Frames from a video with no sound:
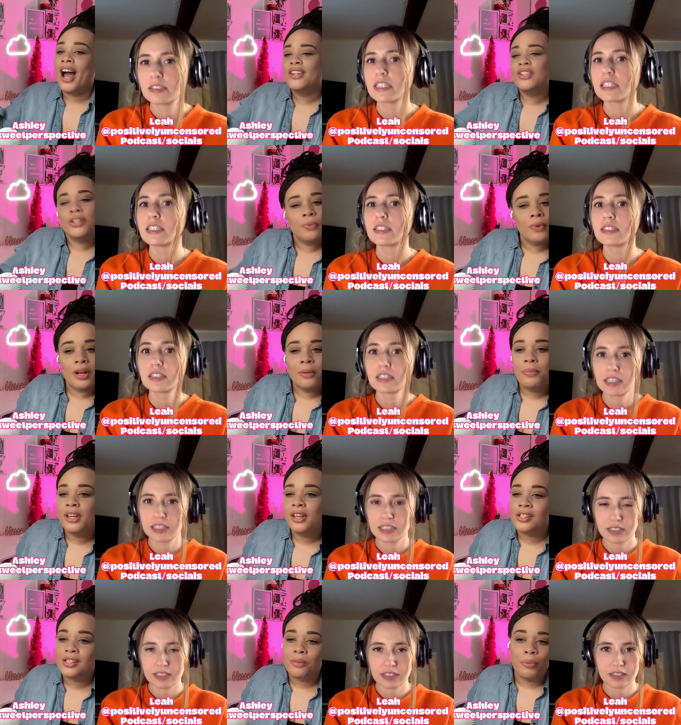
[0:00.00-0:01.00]
Speaker 1: or I just want
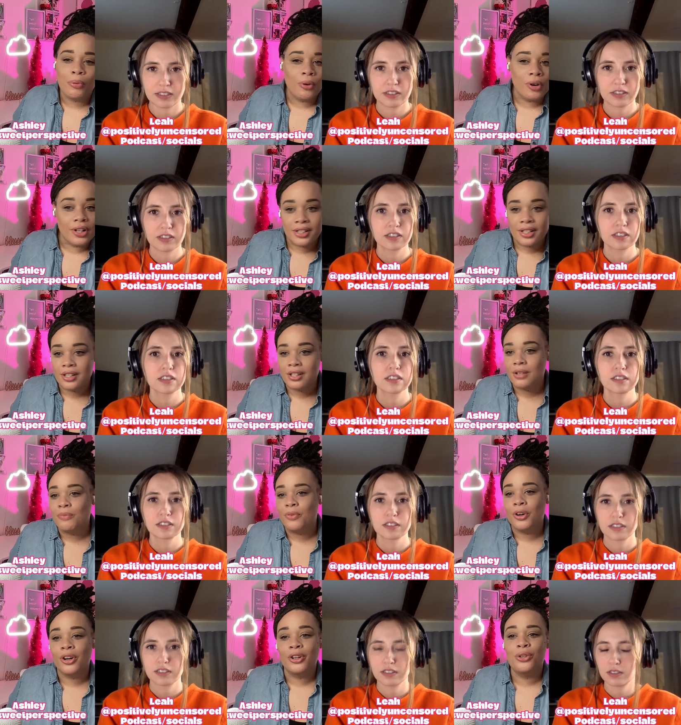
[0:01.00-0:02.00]
to be a support
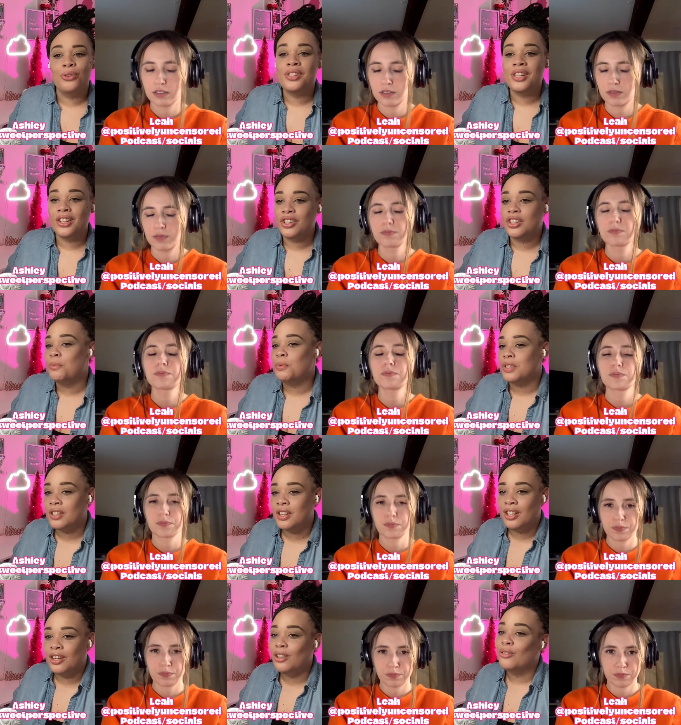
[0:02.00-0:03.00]
system for her. You said she
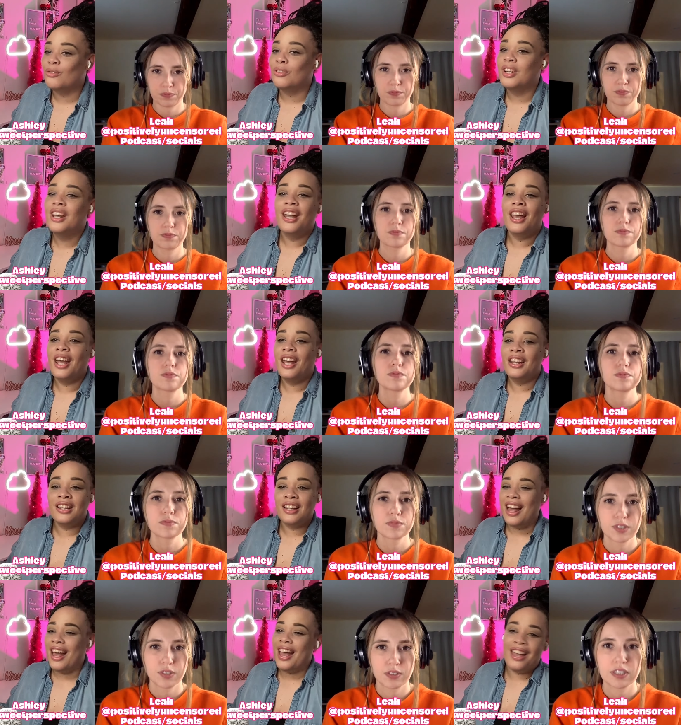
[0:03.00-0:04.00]
was cute.
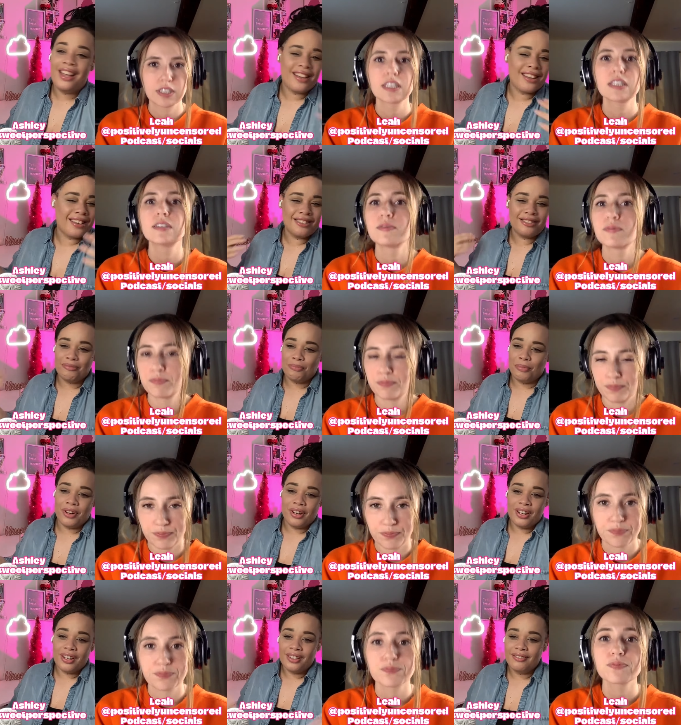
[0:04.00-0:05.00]
And like,
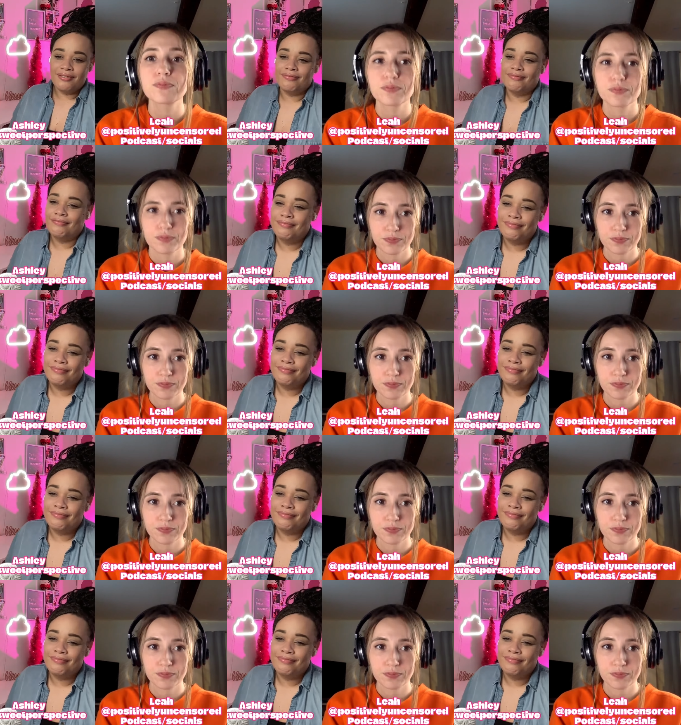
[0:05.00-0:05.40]
bruh,